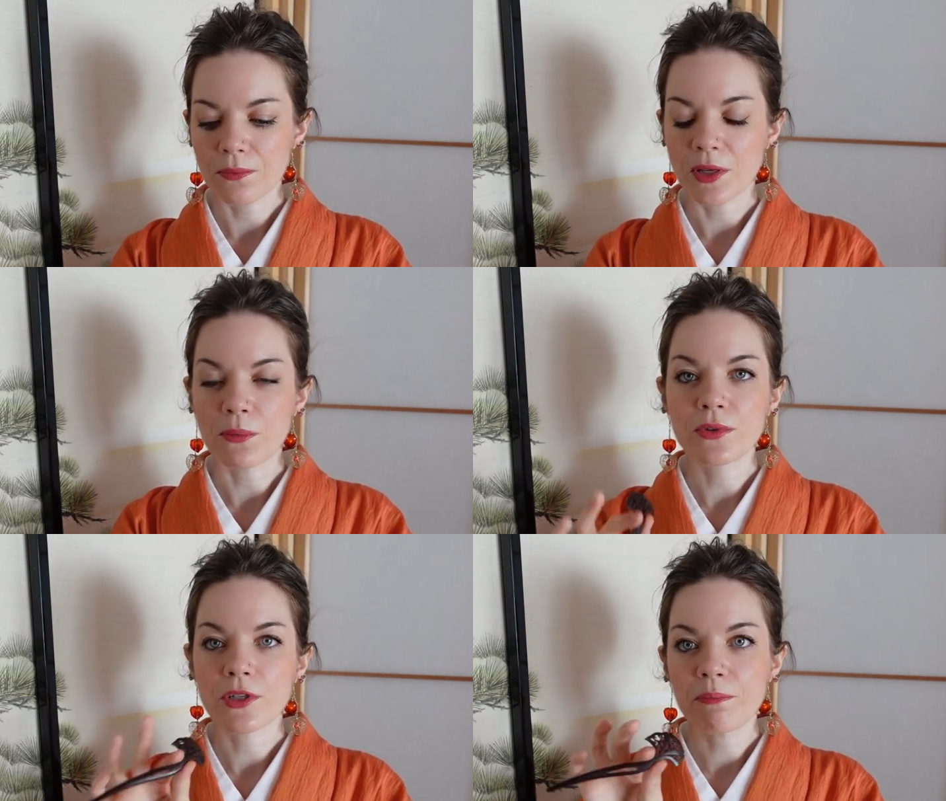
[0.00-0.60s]
there
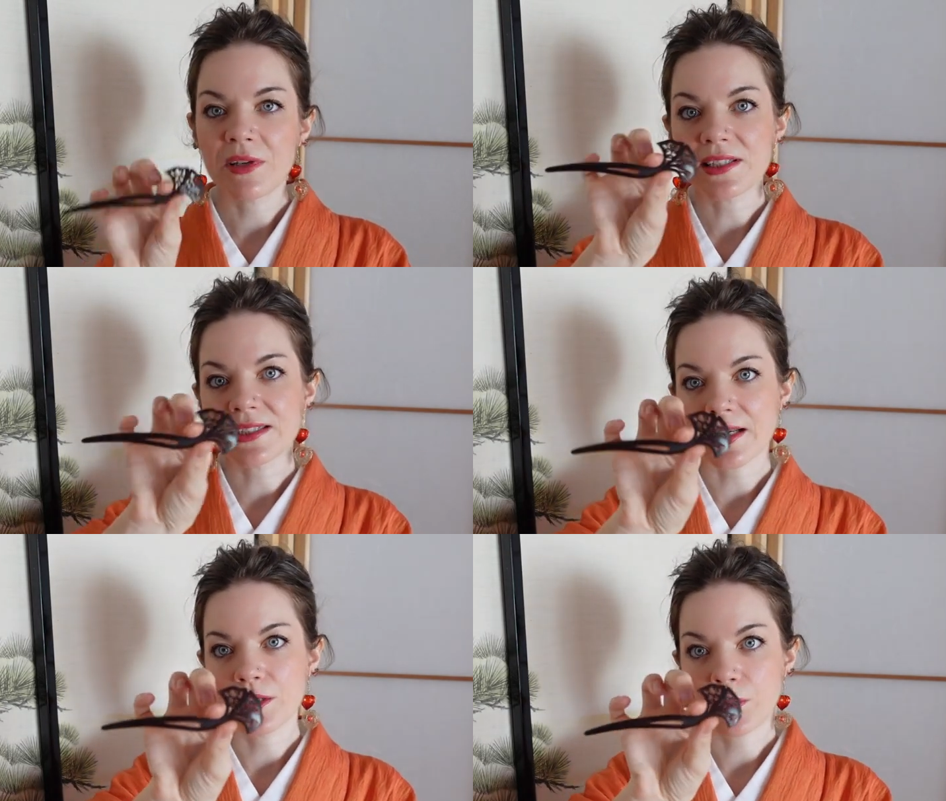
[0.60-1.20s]
will not be a
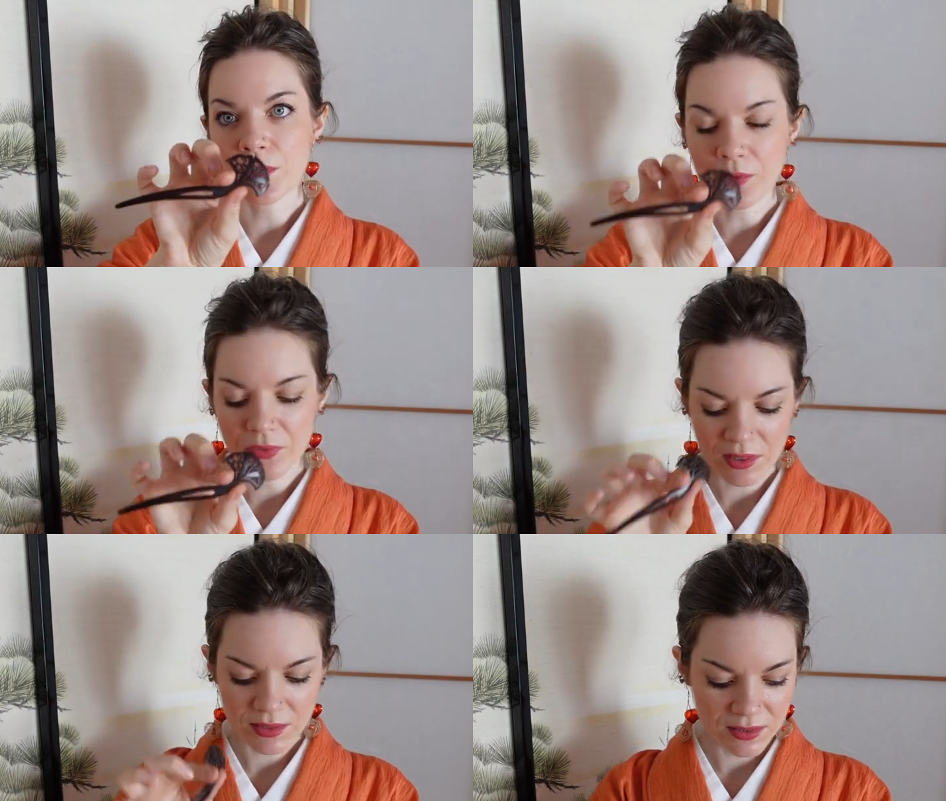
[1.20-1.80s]
second one of
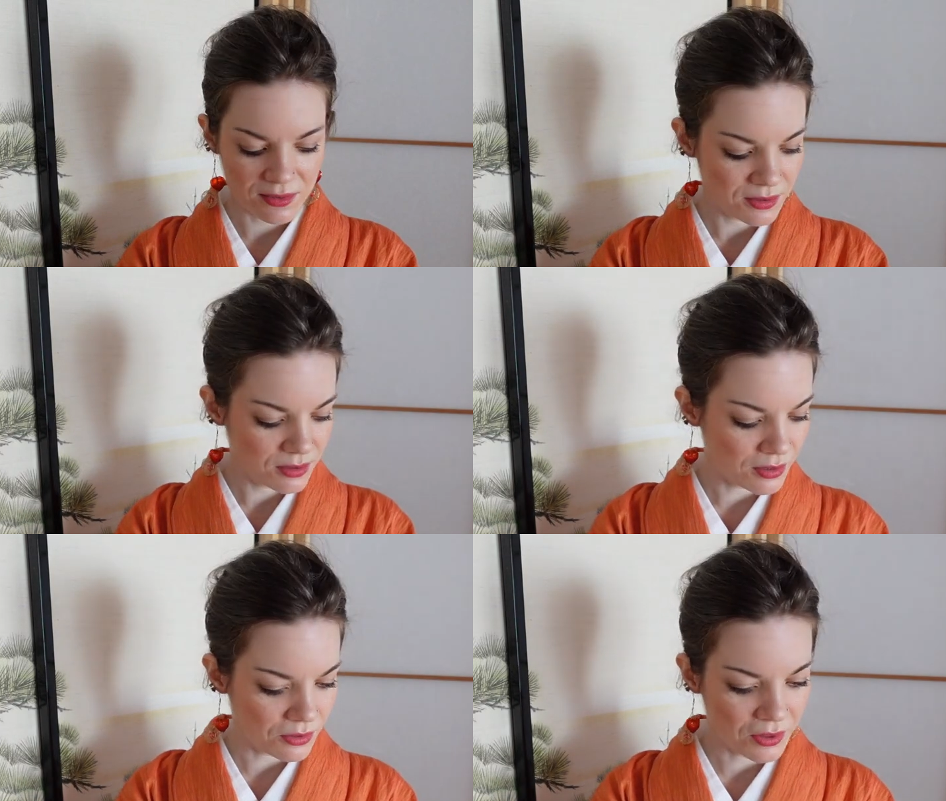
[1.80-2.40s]
this so